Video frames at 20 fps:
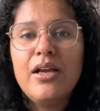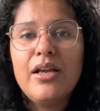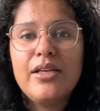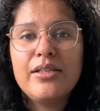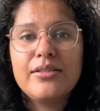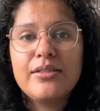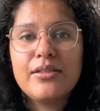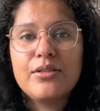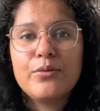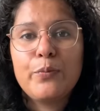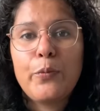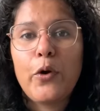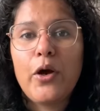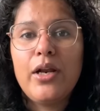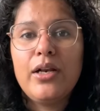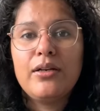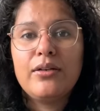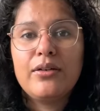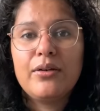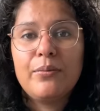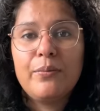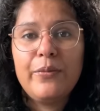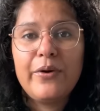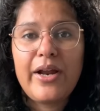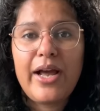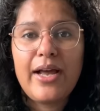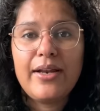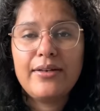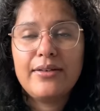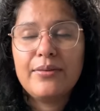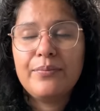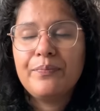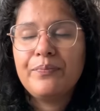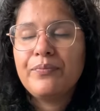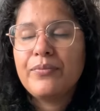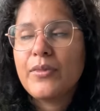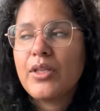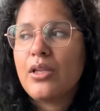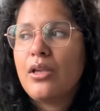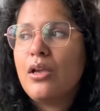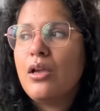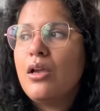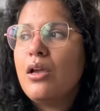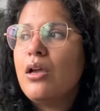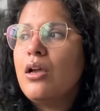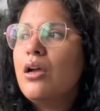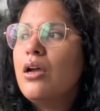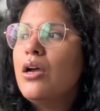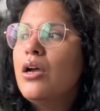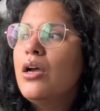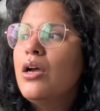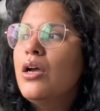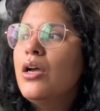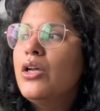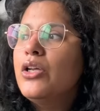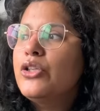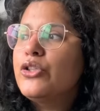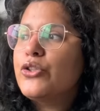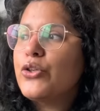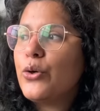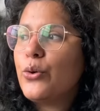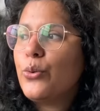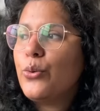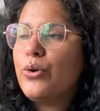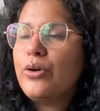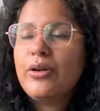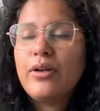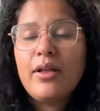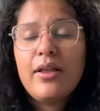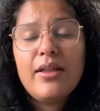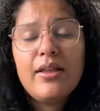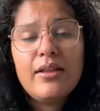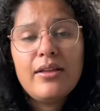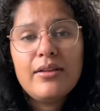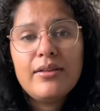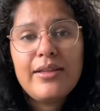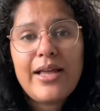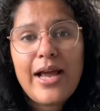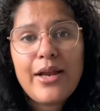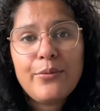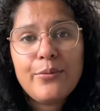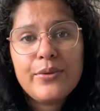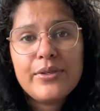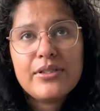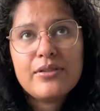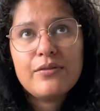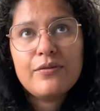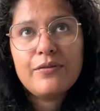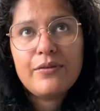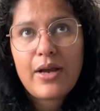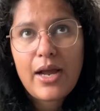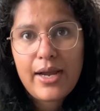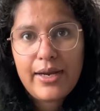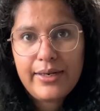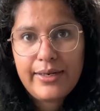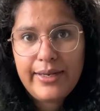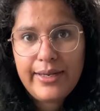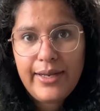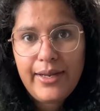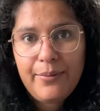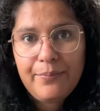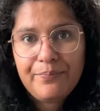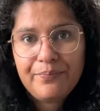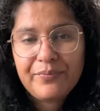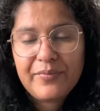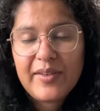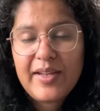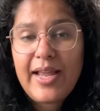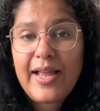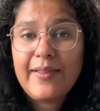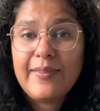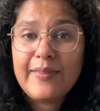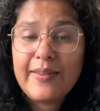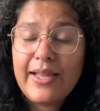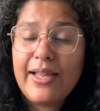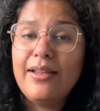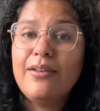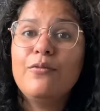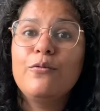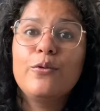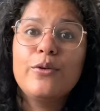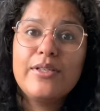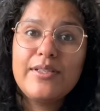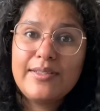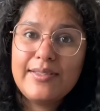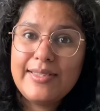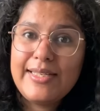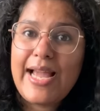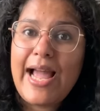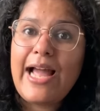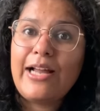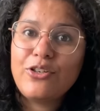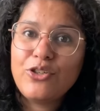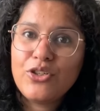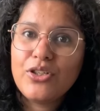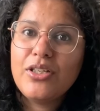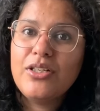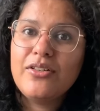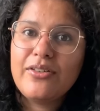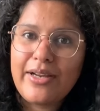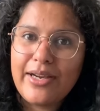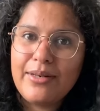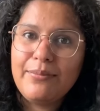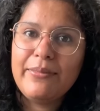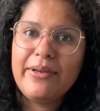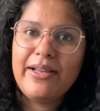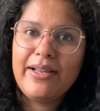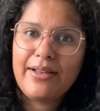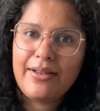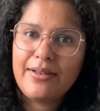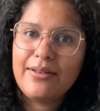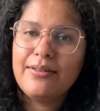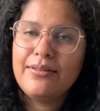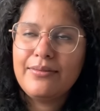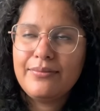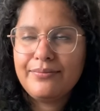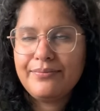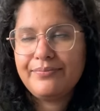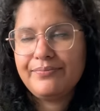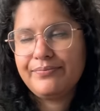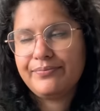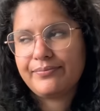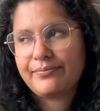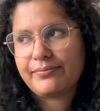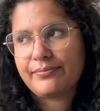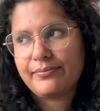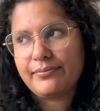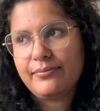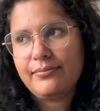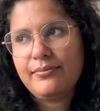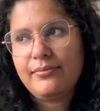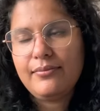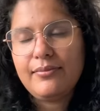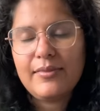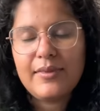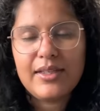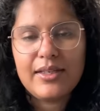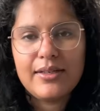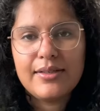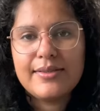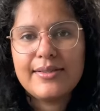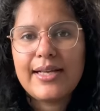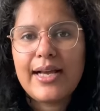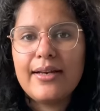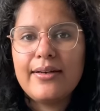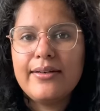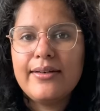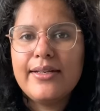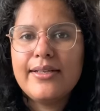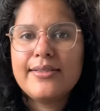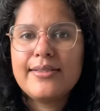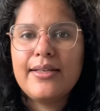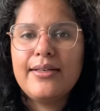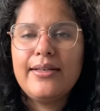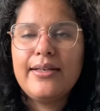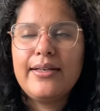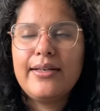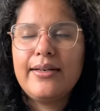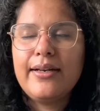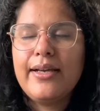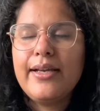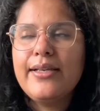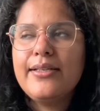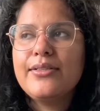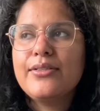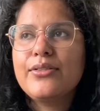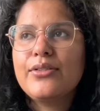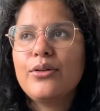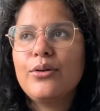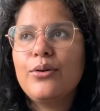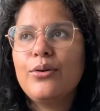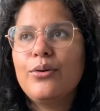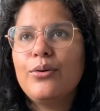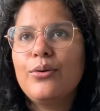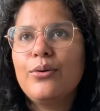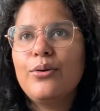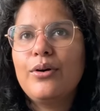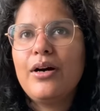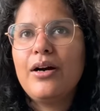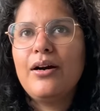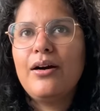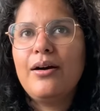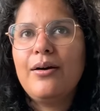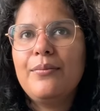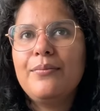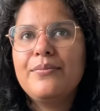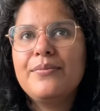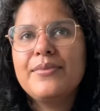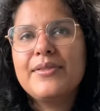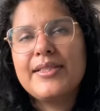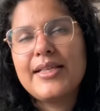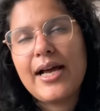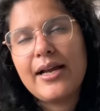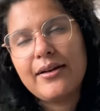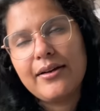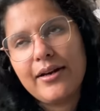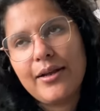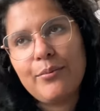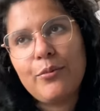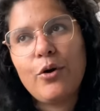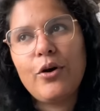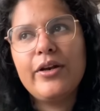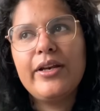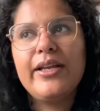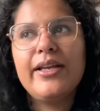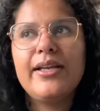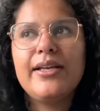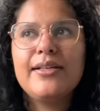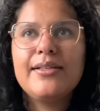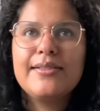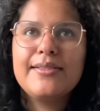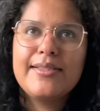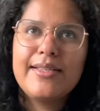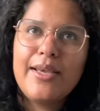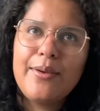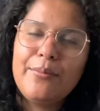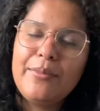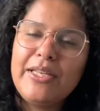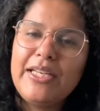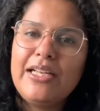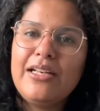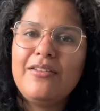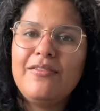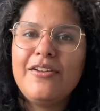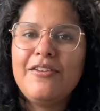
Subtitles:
He's a spoiled brat. So that was Friday. And then was the actual Rhinebeck Saturday, Sunday, right? So Saturday morning, same deal.